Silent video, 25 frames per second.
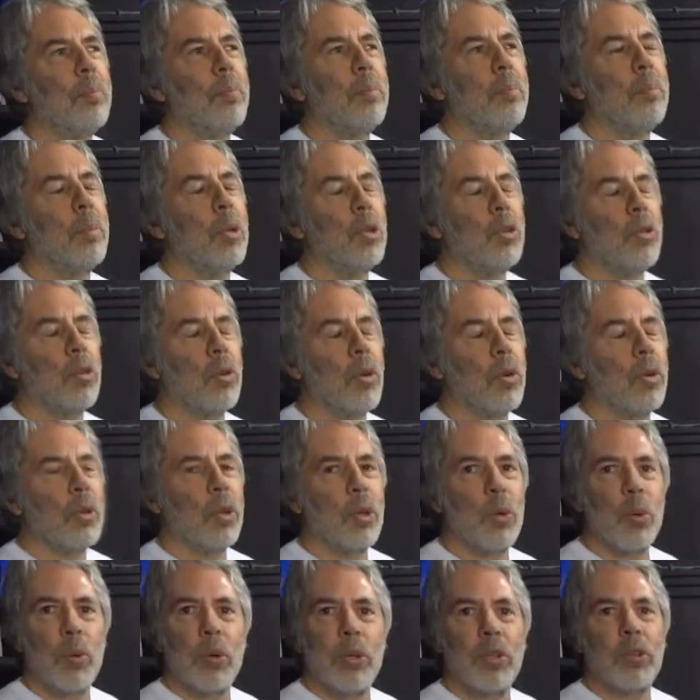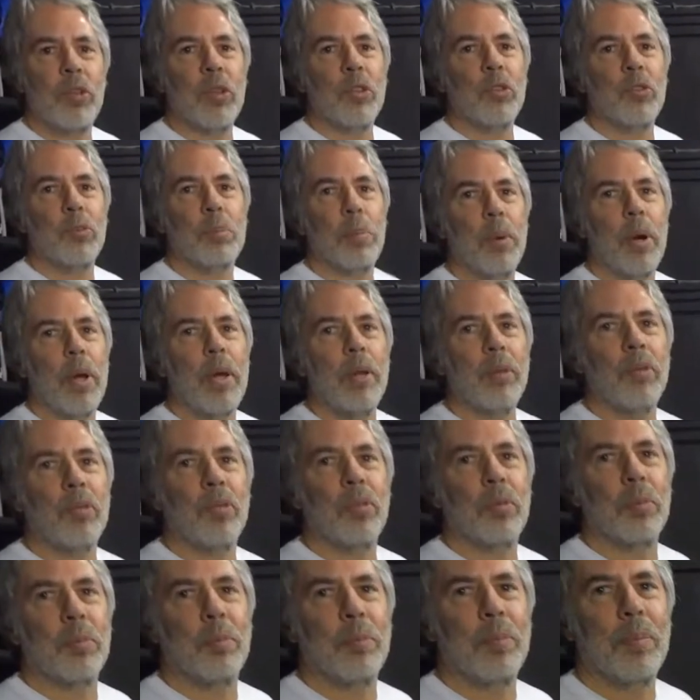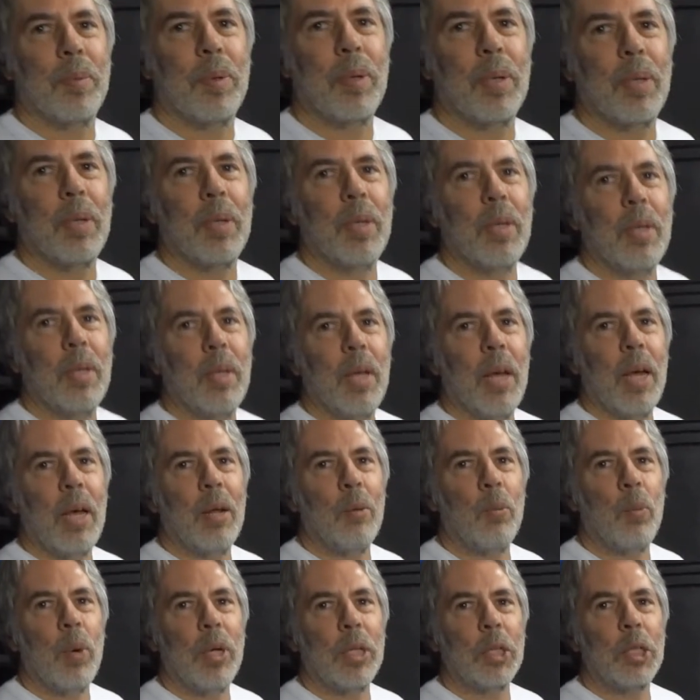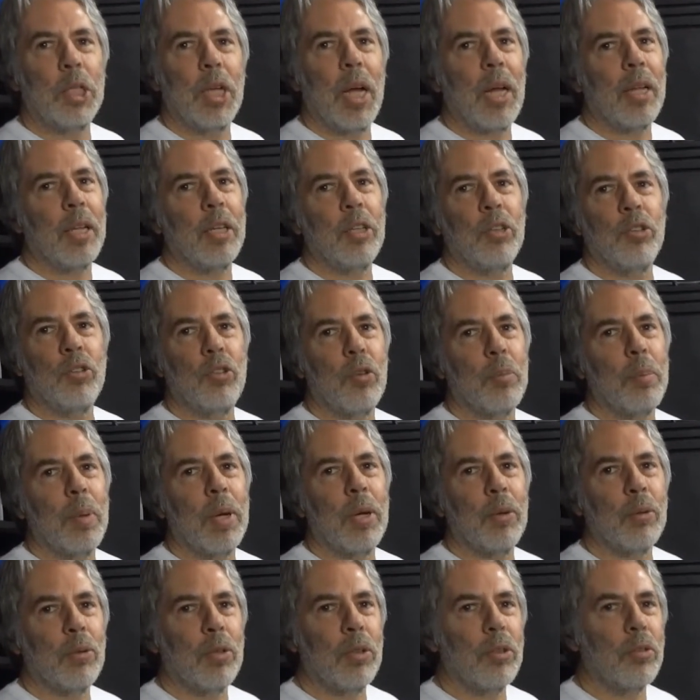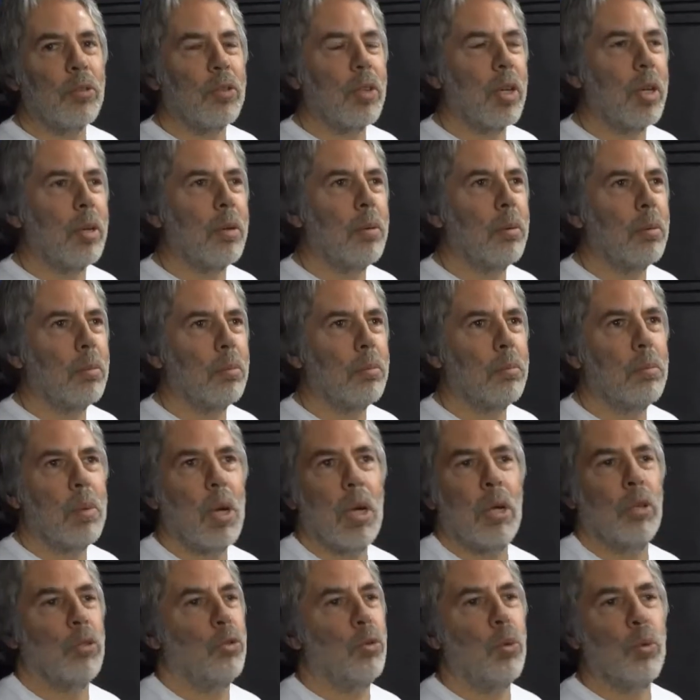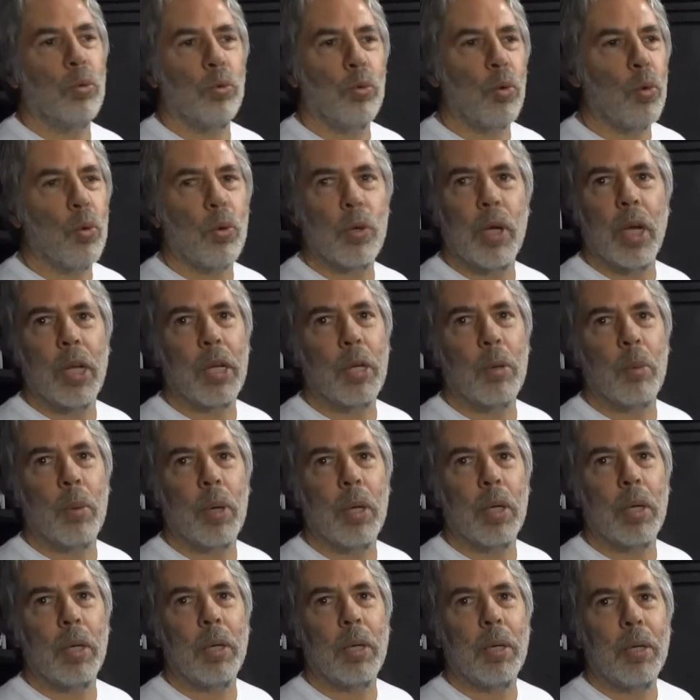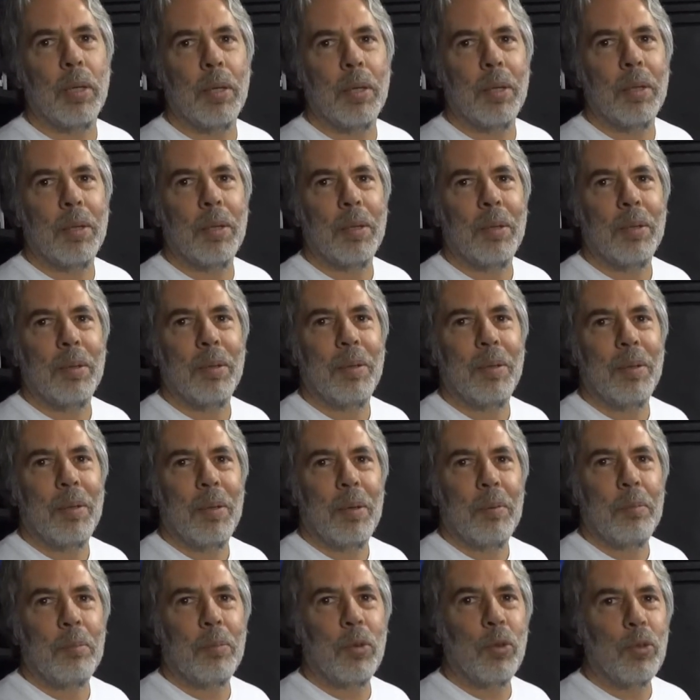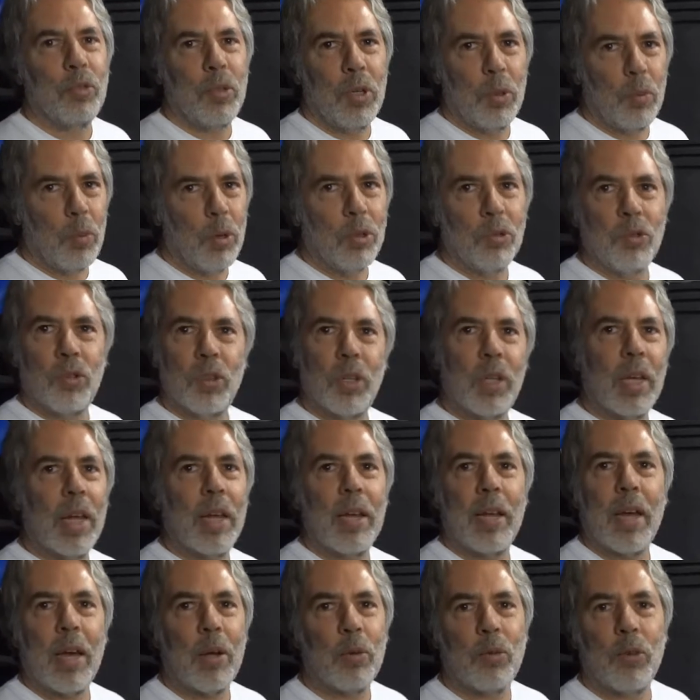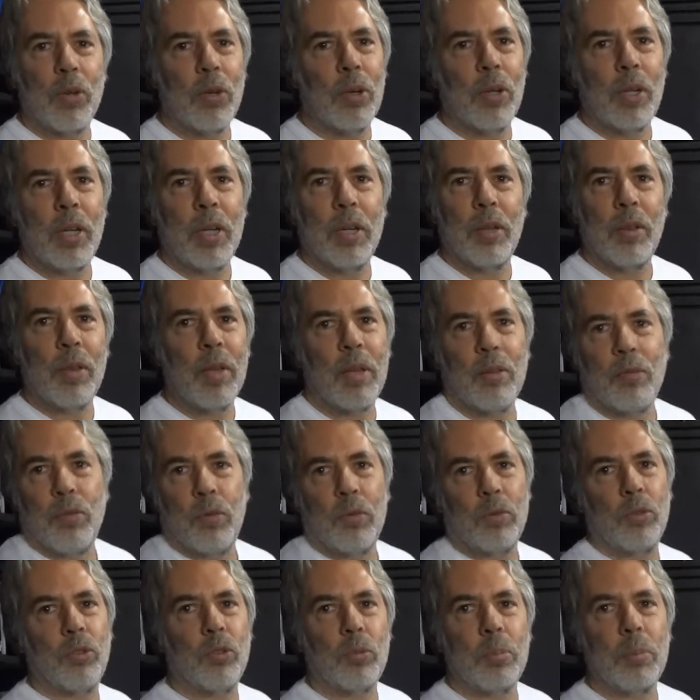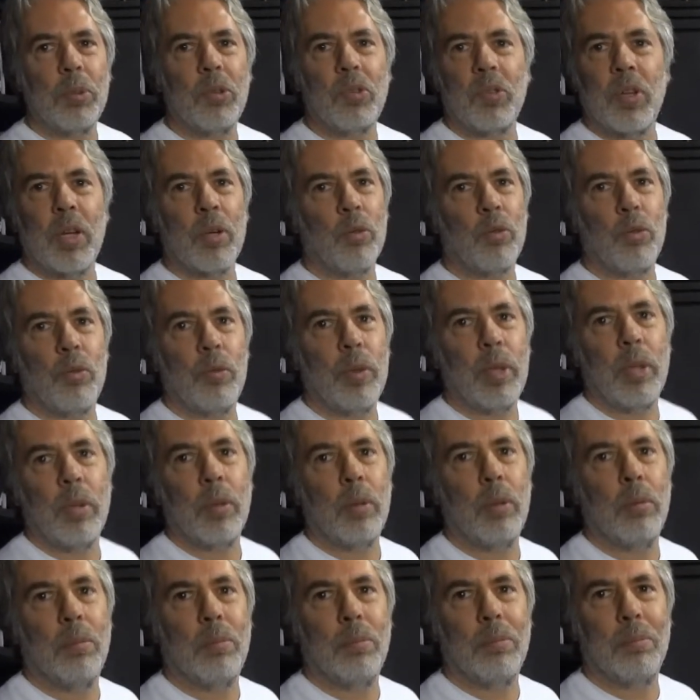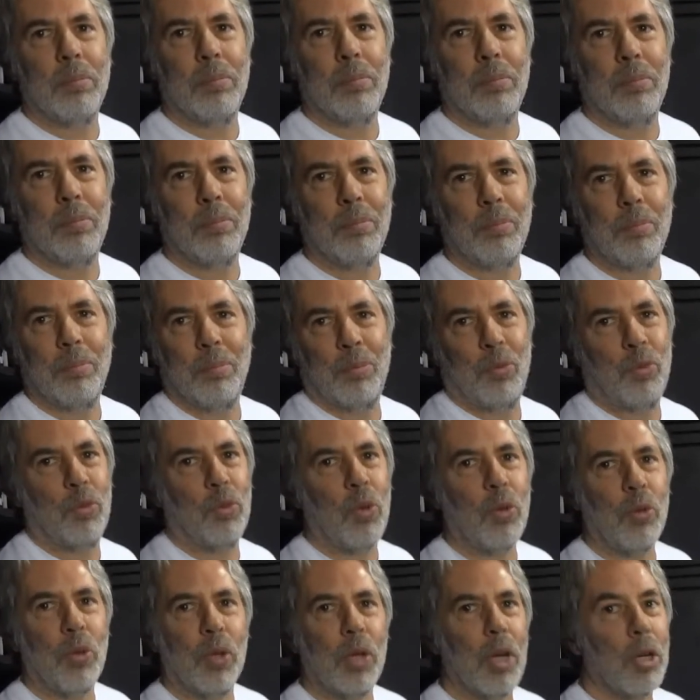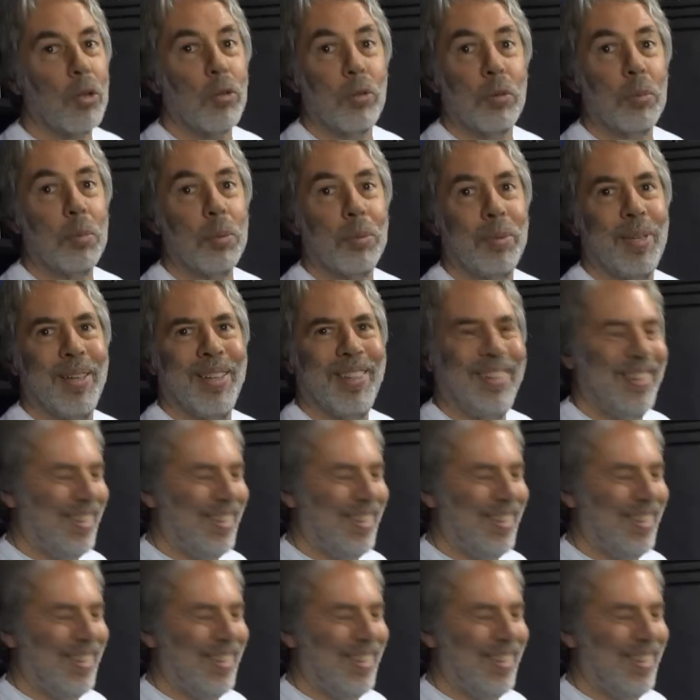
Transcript: Murder on the Orient Express, and when challenged about it said, well, it's all talk anyway, because he wanted to get out early and therefore just missed out a reel. Sod the customs.